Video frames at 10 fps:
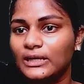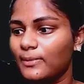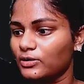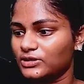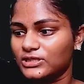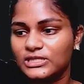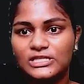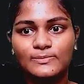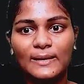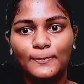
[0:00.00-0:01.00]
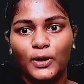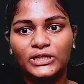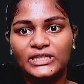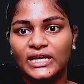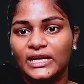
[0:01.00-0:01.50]
this. This is my point
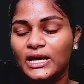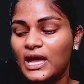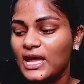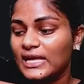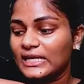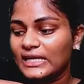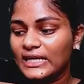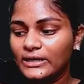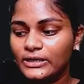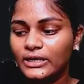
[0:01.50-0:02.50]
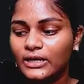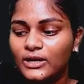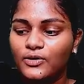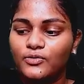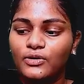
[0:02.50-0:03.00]
A. Here
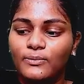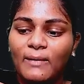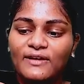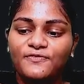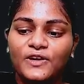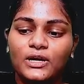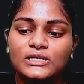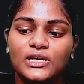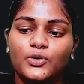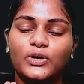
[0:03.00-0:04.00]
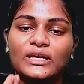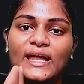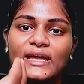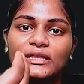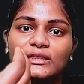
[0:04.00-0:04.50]
my fingers are going like
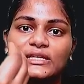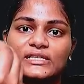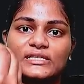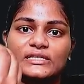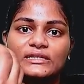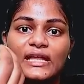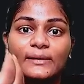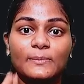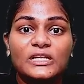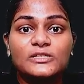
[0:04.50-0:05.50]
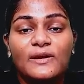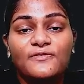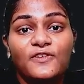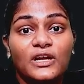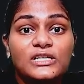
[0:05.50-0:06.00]
this. That means my fingers
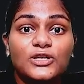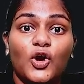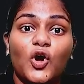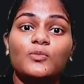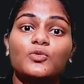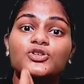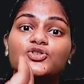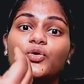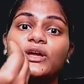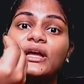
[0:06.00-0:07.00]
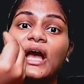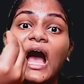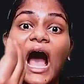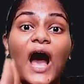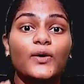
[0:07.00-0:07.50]
are almost going
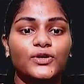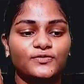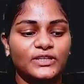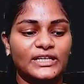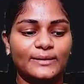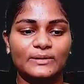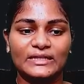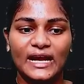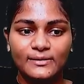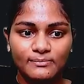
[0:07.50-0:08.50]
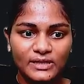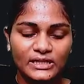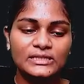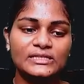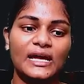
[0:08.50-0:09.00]
out of the table. That means
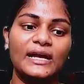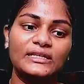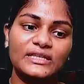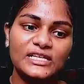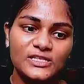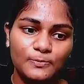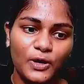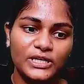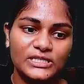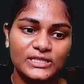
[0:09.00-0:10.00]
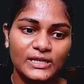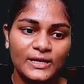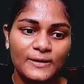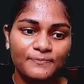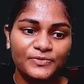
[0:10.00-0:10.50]
at this point
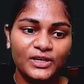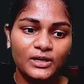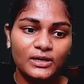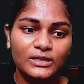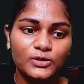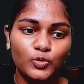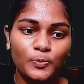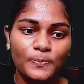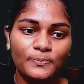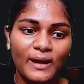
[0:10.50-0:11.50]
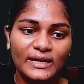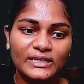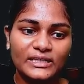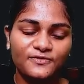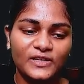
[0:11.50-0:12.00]
the loop magnetic
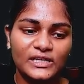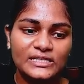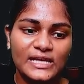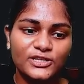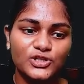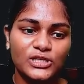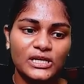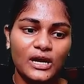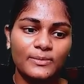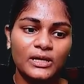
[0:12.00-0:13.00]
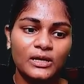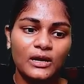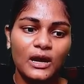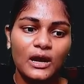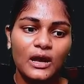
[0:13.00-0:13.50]
field is actually coming
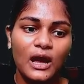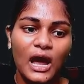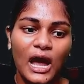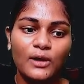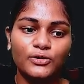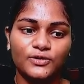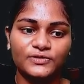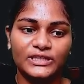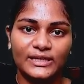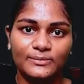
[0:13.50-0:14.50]
out of the table,